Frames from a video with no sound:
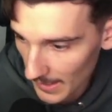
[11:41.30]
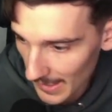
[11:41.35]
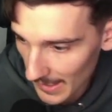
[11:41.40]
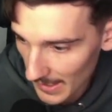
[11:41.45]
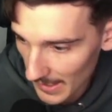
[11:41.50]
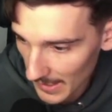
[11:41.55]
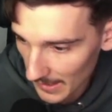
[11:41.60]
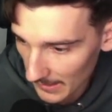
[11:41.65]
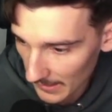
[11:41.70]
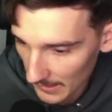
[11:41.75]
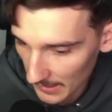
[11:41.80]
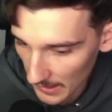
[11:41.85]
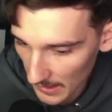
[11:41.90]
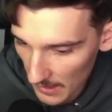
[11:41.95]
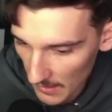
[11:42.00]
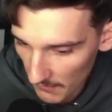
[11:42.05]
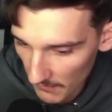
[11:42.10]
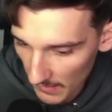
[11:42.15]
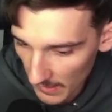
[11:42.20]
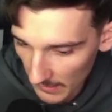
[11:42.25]
and I
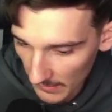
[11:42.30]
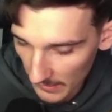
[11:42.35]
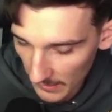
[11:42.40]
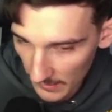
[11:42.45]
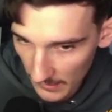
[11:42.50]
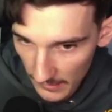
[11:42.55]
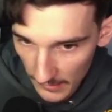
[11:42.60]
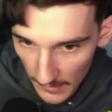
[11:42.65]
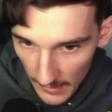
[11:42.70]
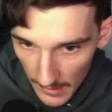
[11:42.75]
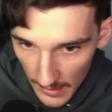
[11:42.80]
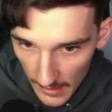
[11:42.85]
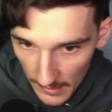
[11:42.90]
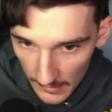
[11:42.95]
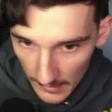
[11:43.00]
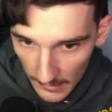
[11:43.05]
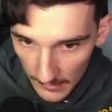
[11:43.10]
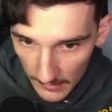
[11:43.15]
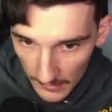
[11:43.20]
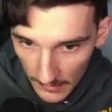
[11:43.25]
have added
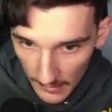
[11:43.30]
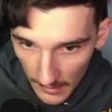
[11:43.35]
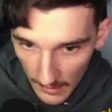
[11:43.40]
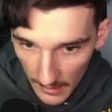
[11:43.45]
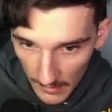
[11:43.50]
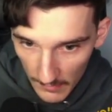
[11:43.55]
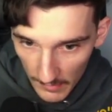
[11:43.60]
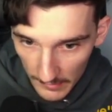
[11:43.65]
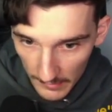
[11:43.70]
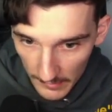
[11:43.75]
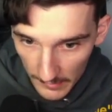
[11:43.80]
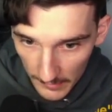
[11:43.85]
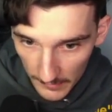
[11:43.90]
another element.